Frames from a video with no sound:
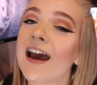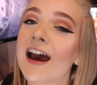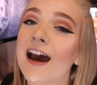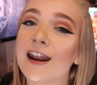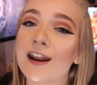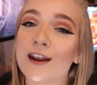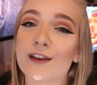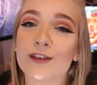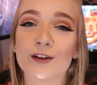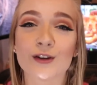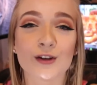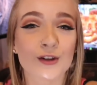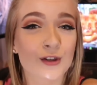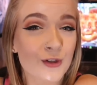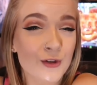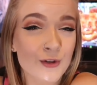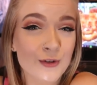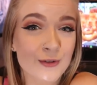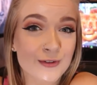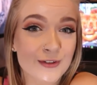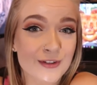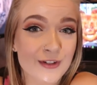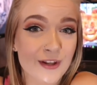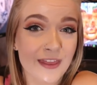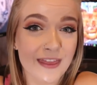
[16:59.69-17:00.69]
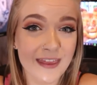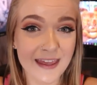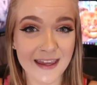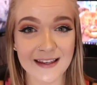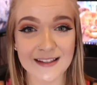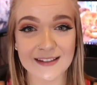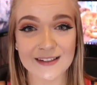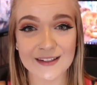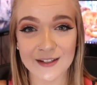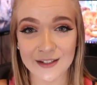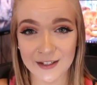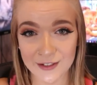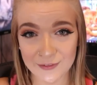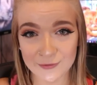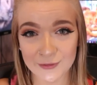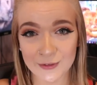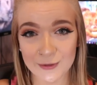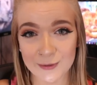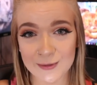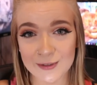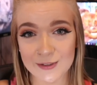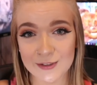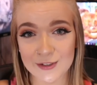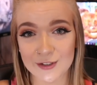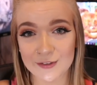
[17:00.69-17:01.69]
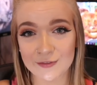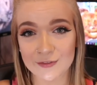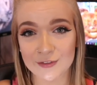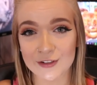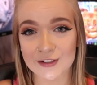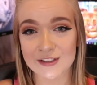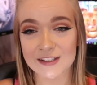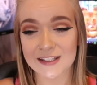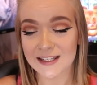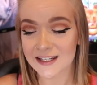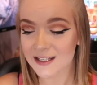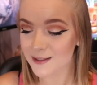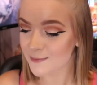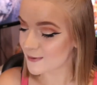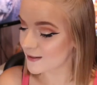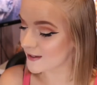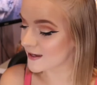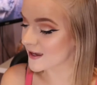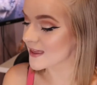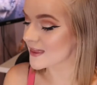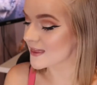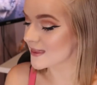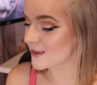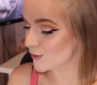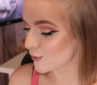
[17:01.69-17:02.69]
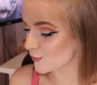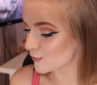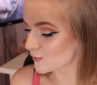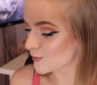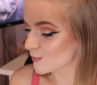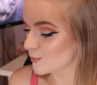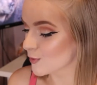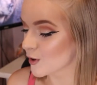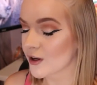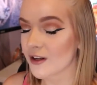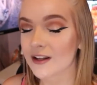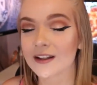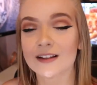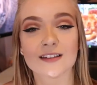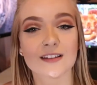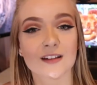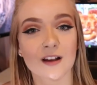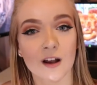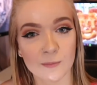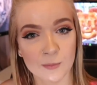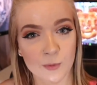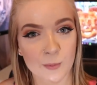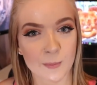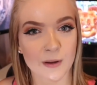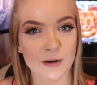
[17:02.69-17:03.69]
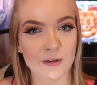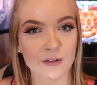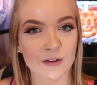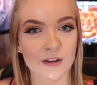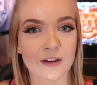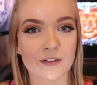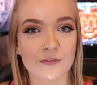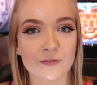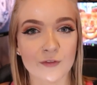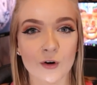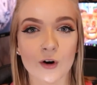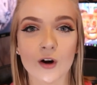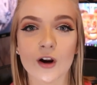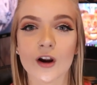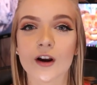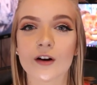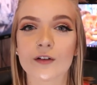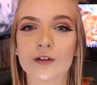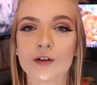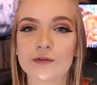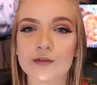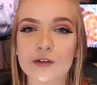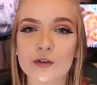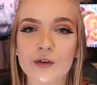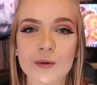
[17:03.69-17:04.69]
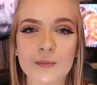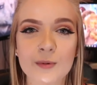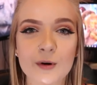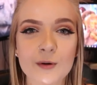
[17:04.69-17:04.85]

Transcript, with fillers: Another huge thanks to Influenster for sending me those products complimentary for reviewing